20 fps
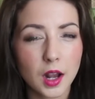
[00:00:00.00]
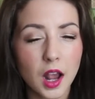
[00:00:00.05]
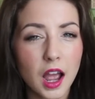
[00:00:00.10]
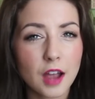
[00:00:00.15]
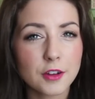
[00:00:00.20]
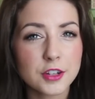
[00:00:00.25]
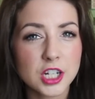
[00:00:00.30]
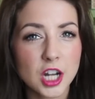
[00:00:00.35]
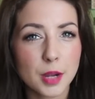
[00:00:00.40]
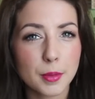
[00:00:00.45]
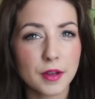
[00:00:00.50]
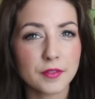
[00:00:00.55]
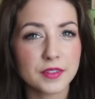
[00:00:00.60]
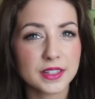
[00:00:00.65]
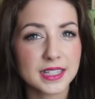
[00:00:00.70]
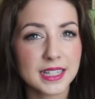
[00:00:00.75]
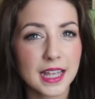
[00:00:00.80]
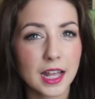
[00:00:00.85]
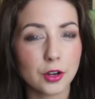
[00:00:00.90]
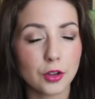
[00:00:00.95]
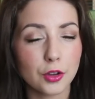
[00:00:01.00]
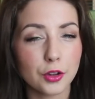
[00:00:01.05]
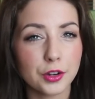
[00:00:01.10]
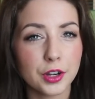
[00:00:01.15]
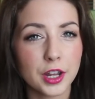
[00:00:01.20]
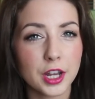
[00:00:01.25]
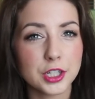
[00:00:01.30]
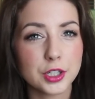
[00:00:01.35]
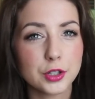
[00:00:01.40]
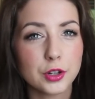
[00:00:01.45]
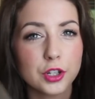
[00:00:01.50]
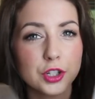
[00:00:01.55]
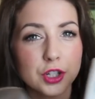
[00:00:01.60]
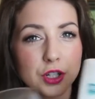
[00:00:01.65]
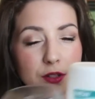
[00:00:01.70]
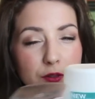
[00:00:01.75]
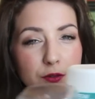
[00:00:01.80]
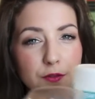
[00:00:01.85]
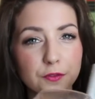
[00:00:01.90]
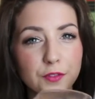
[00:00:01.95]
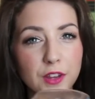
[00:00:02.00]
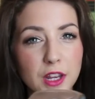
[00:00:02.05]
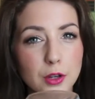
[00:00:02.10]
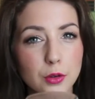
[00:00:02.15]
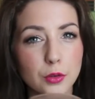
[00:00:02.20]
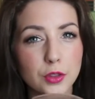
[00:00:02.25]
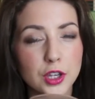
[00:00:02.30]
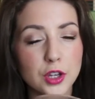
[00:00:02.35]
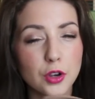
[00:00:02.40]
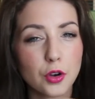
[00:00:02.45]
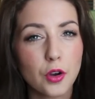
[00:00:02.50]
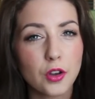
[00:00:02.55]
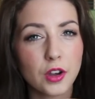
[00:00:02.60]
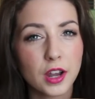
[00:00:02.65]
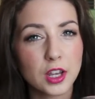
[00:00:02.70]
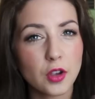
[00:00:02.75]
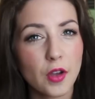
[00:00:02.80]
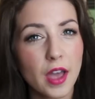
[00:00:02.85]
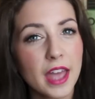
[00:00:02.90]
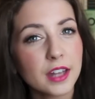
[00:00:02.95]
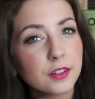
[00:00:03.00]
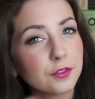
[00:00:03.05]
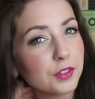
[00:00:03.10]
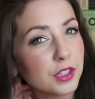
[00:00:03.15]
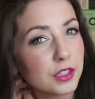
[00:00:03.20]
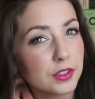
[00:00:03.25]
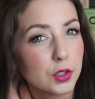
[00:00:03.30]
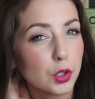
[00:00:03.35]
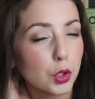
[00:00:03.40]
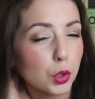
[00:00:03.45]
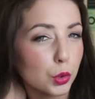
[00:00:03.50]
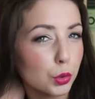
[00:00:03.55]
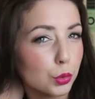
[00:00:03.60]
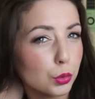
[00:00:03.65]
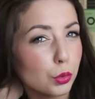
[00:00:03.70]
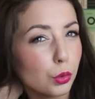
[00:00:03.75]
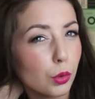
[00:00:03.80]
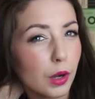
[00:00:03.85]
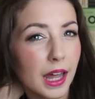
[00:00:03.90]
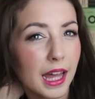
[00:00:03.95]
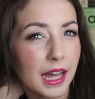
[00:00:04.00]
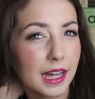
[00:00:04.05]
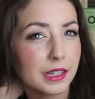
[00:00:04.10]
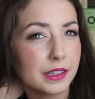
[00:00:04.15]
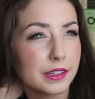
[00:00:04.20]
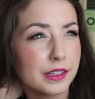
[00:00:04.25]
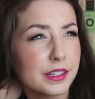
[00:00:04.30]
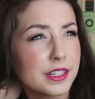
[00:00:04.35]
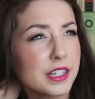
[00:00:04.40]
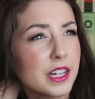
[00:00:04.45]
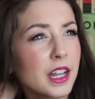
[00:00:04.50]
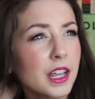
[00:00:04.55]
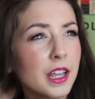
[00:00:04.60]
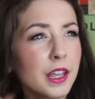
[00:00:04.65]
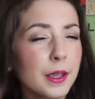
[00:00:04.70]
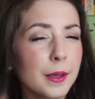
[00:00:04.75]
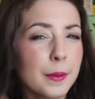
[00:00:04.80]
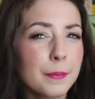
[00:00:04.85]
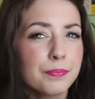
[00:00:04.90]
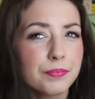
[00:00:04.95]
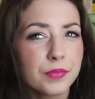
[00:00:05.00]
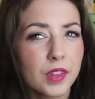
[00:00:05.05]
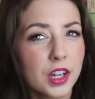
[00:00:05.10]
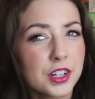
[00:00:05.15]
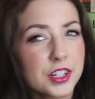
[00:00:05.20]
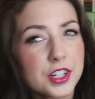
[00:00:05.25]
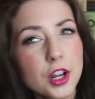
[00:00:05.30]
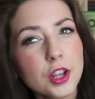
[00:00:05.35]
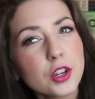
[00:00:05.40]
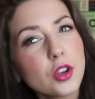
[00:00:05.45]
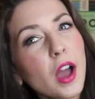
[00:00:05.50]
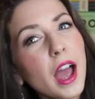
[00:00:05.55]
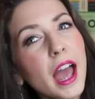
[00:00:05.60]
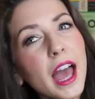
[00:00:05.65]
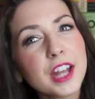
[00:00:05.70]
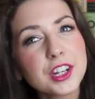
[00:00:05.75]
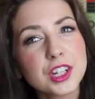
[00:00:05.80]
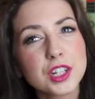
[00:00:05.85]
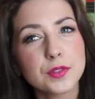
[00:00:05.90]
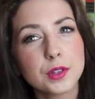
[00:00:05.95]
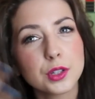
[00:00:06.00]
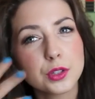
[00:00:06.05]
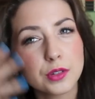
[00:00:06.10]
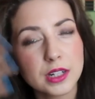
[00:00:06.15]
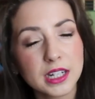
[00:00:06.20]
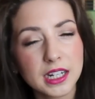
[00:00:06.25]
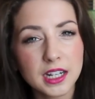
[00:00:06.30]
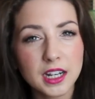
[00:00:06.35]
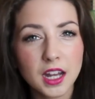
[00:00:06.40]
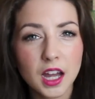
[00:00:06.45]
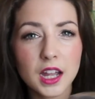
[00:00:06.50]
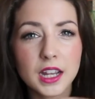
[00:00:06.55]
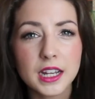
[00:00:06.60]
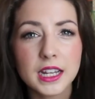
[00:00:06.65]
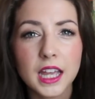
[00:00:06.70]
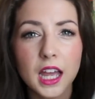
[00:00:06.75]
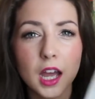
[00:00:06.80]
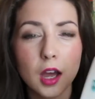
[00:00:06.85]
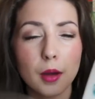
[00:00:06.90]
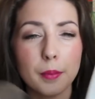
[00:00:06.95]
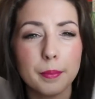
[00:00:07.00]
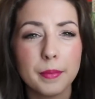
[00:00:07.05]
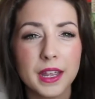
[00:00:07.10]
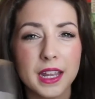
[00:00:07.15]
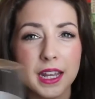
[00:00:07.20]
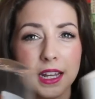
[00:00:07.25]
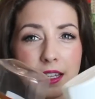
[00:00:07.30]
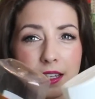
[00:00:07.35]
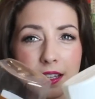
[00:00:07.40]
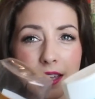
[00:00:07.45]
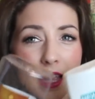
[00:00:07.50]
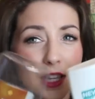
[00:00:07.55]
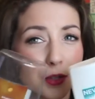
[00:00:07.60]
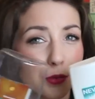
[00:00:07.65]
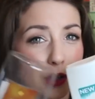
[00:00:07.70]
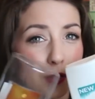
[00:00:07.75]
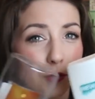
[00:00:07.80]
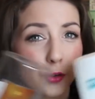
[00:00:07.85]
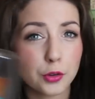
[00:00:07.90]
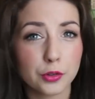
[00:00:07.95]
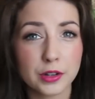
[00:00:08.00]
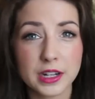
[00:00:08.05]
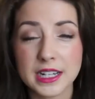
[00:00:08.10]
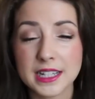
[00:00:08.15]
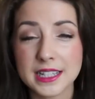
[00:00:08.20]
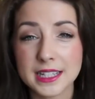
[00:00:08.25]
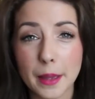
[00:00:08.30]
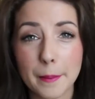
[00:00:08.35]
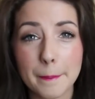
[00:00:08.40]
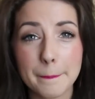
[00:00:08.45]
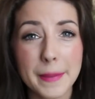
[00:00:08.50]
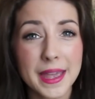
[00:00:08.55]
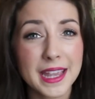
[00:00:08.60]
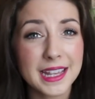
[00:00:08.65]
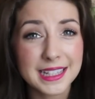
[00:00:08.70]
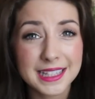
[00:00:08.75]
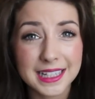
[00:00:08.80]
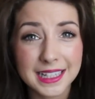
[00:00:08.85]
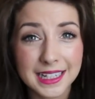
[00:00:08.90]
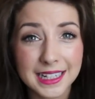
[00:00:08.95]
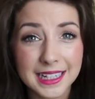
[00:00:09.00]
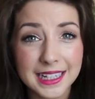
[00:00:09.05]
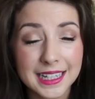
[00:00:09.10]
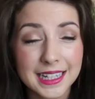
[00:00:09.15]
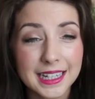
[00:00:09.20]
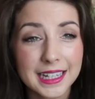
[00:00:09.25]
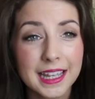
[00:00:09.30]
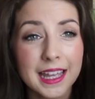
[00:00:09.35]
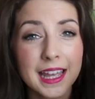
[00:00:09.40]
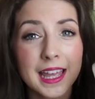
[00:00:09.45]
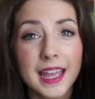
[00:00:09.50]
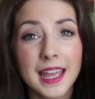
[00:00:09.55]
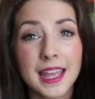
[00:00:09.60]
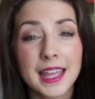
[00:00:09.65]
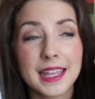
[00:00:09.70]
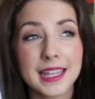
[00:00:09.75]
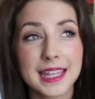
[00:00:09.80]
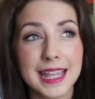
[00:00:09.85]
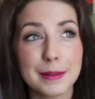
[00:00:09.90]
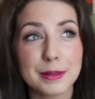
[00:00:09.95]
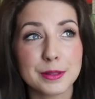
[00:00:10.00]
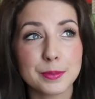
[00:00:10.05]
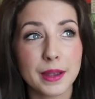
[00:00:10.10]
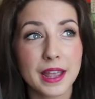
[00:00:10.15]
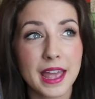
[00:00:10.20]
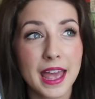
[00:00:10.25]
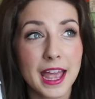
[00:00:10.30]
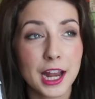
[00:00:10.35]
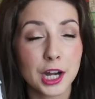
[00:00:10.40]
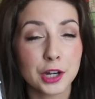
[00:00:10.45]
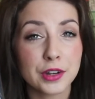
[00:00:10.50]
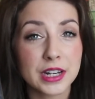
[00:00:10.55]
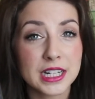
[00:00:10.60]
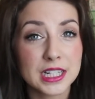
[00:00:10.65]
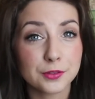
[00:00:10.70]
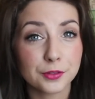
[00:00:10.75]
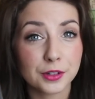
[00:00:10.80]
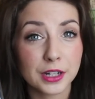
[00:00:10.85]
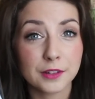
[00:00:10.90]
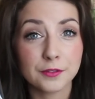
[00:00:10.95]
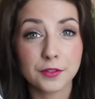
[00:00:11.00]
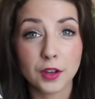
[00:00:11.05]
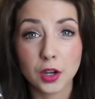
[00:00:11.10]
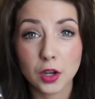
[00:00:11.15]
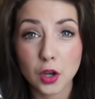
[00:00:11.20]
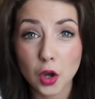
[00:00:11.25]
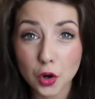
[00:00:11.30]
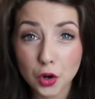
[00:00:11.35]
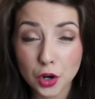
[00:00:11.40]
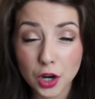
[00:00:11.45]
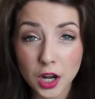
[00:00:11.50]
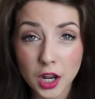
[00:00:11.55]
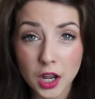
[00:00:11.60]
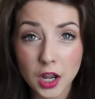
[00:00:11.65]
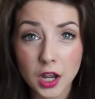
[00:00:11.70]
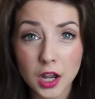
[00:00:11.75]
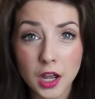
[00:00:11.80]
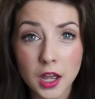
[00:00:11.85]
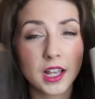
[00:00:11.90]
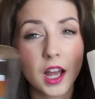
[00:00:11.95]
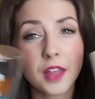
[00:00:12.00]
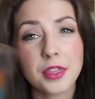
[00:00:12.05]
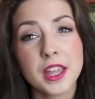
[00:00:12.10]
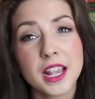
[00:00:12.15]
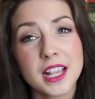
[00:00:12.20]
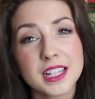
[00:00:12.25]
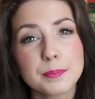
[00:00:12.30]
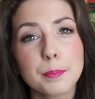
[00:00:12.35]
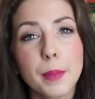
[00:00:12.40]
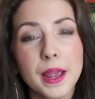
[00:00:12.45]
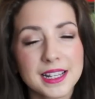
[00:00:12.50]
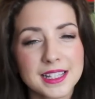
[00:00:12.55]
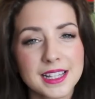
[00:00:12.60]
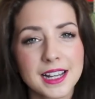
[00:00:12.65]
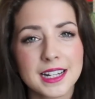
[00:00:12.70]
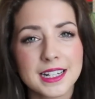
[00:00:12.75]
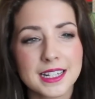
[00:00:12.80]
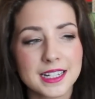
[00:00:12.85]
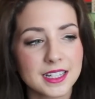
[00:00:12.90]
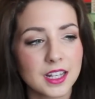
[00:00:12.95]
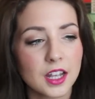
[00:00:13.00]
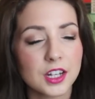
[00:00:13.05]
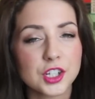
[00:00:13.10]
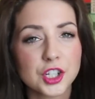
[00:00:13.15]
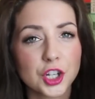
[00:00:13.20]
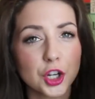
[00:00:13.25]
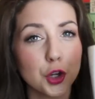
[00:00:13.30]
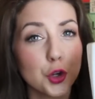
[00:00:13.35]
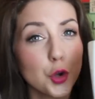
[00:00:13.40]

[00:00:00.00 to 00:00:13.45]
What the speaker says: after you come out of a salon and you can just feel that your like your head feels cool and I don't know, your hair just feels really light. It gets rid of grease amazingly. It keeps my hair grease free for longer. I think it's basically designed to